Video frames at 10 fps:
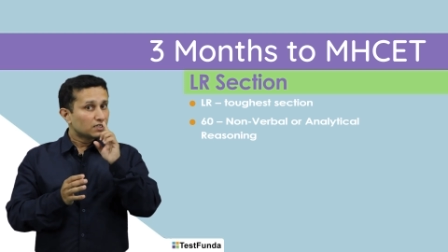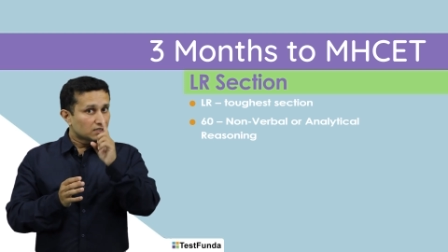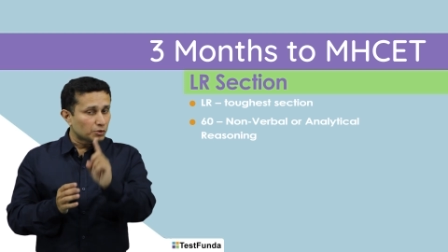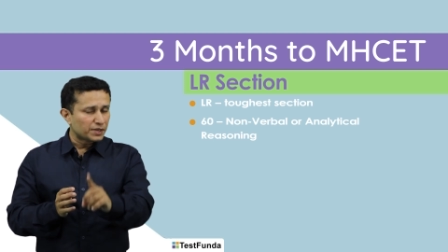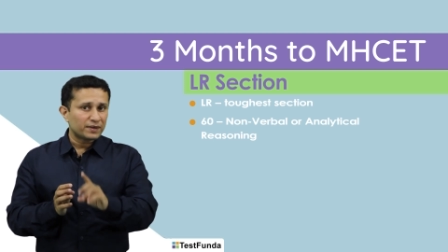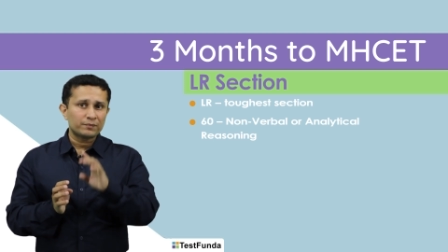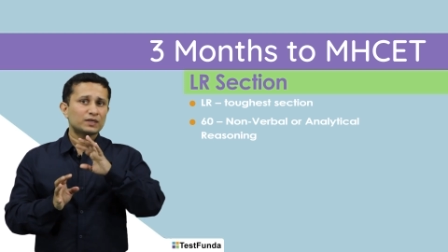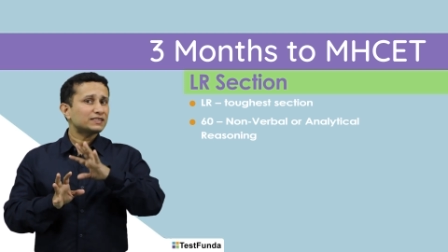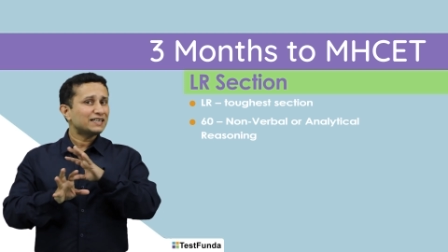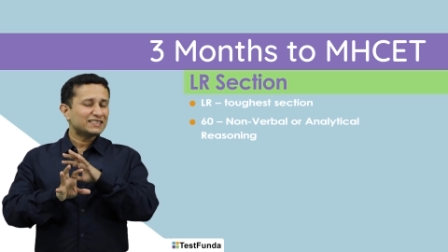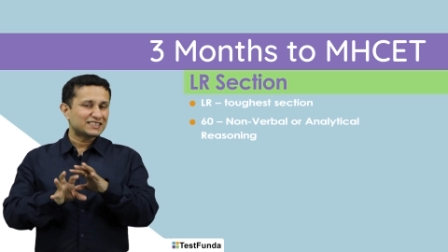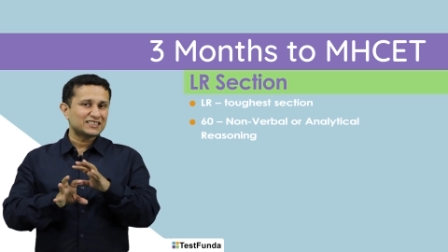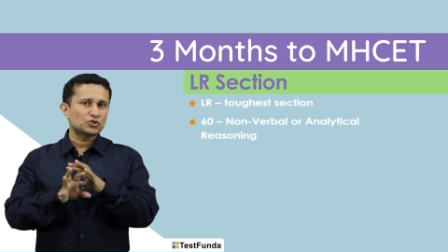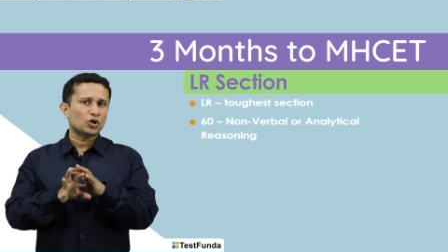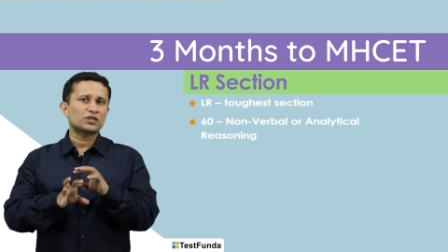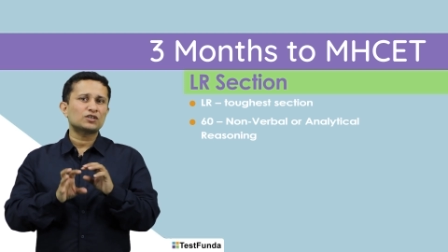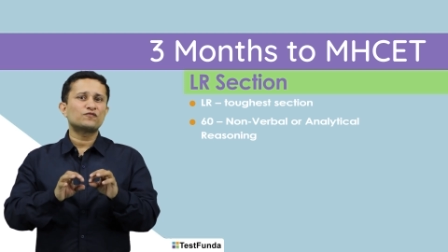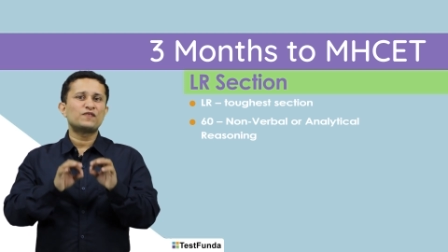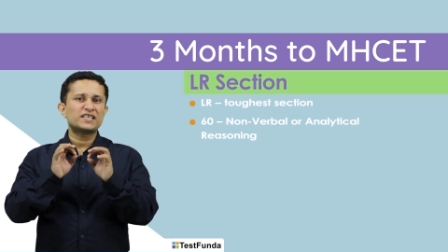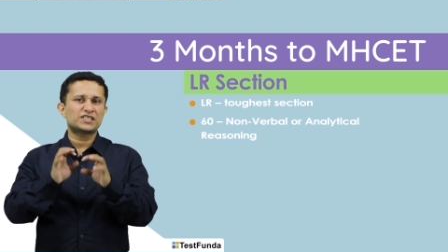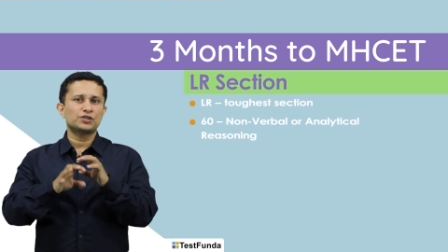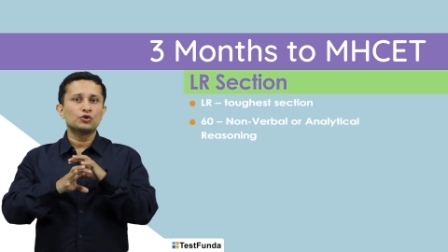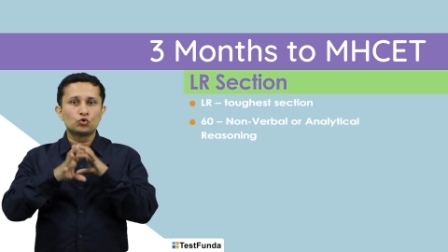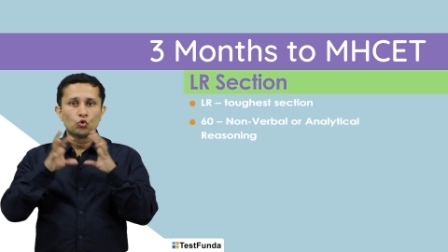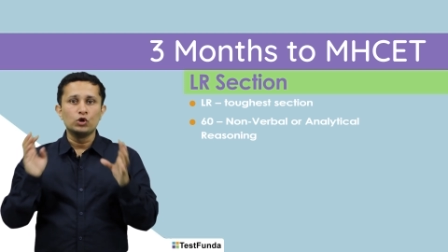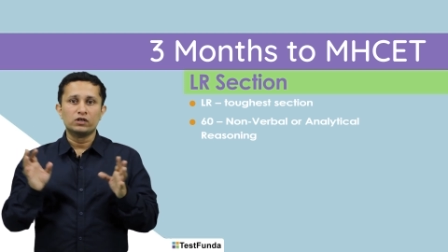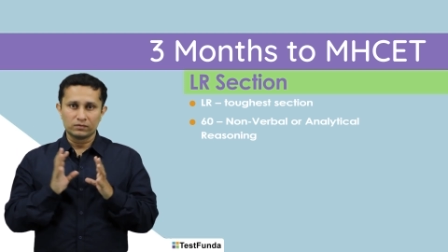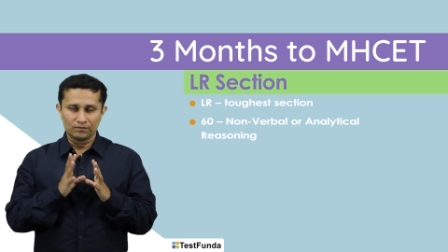Now remember that this is not a fixed rule.